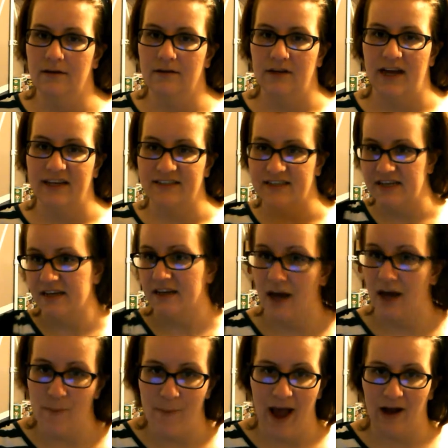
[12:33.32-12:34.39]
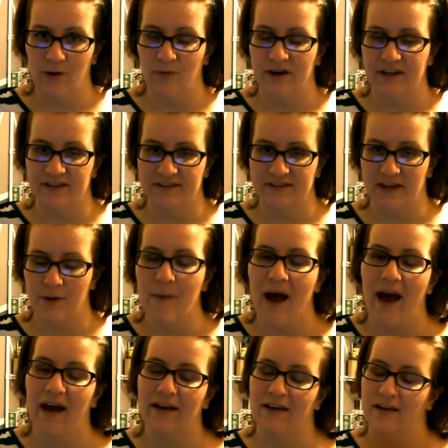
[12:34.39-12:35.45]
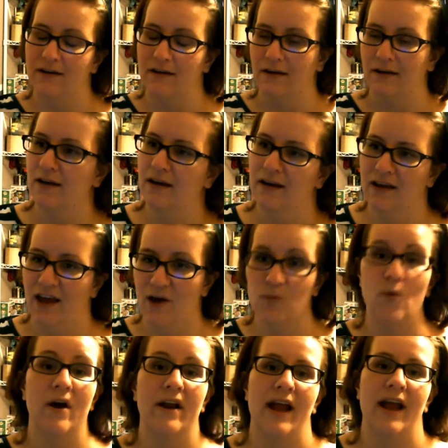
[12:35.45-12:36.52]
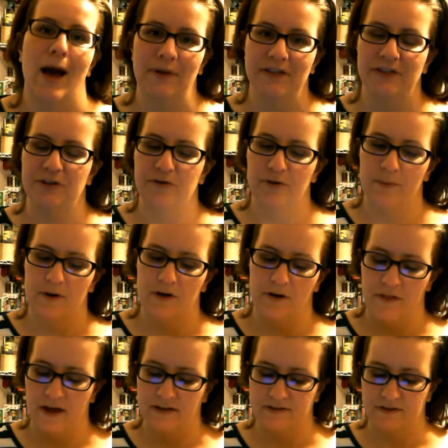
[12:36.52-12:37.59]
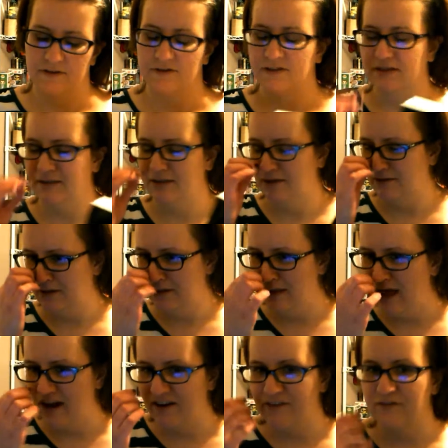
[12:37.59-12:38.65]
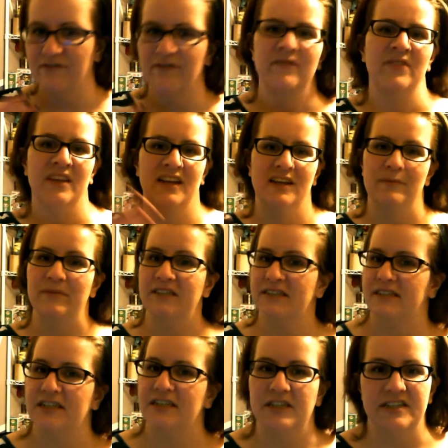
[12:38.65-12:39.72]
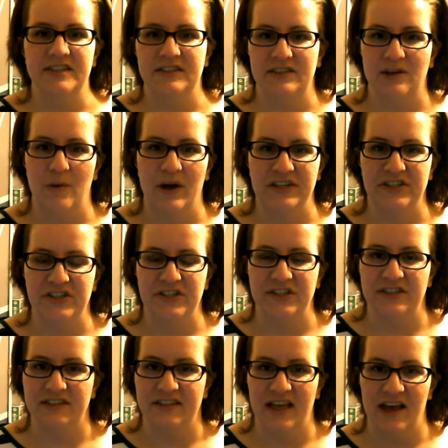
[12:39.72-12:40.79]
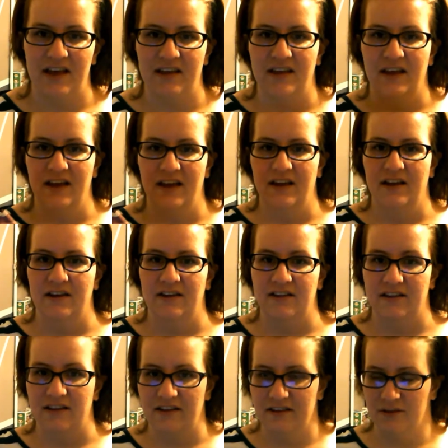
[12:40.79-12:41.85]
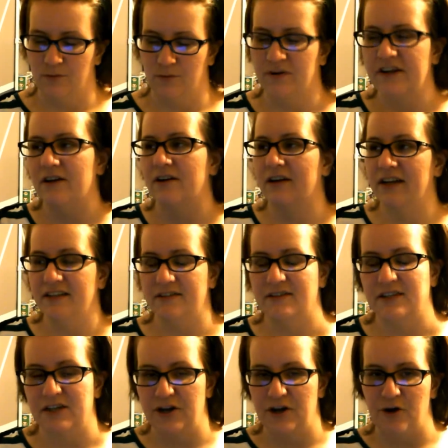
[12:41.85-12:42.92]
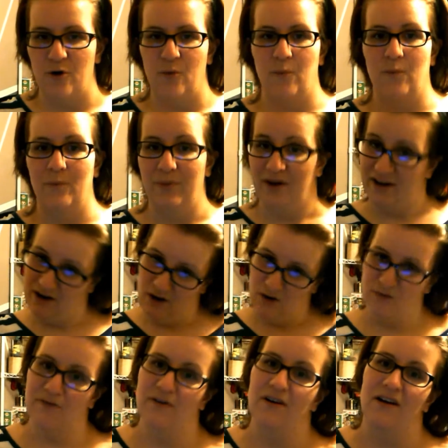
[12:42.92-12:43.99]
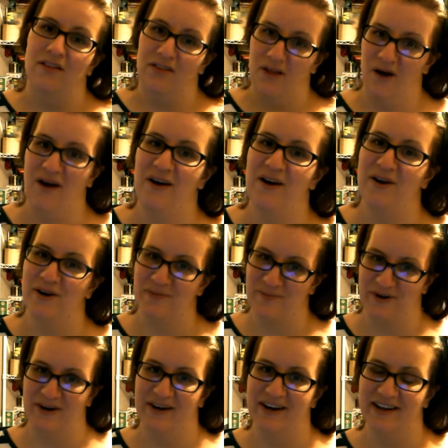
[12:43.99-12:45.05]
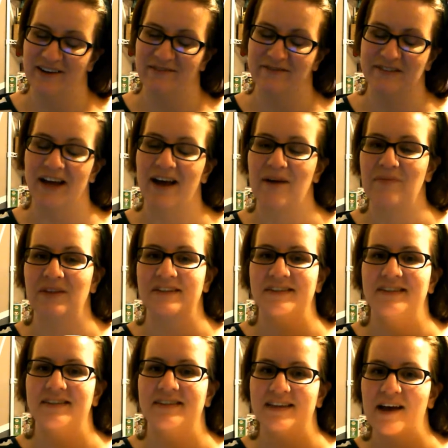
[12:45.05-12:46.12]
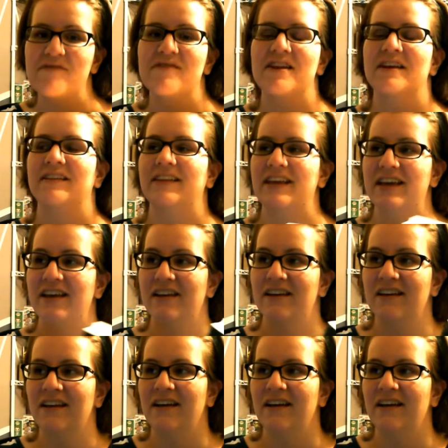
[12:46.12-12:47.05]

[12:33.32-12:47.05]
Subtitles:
has he come back when he's come back, and what happened to him and all that. So there's a lot of mysterious questions that the reader gets to know, but over a long period of time. This is definitely,